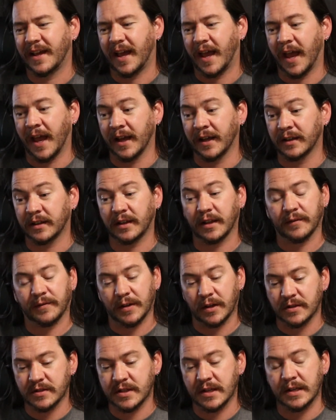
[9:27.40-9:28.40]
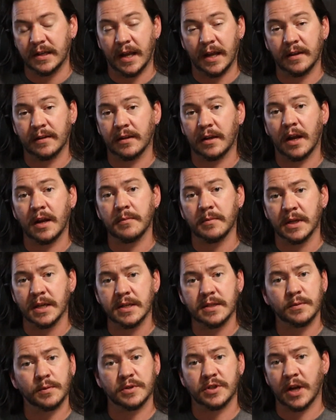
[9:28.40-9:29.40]
And if there's a day that I
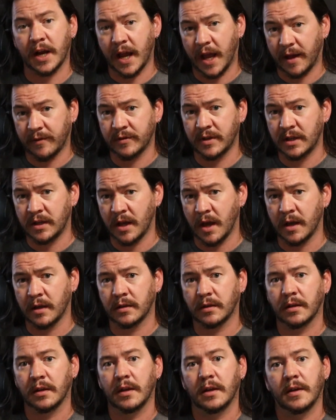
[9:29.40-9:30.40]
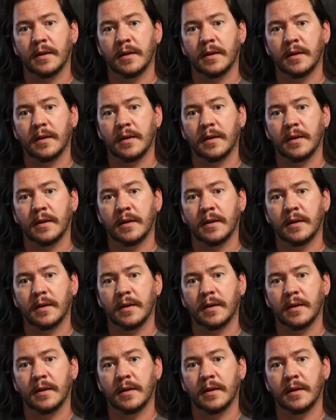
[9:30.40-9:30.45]
miss, which I haven't yet,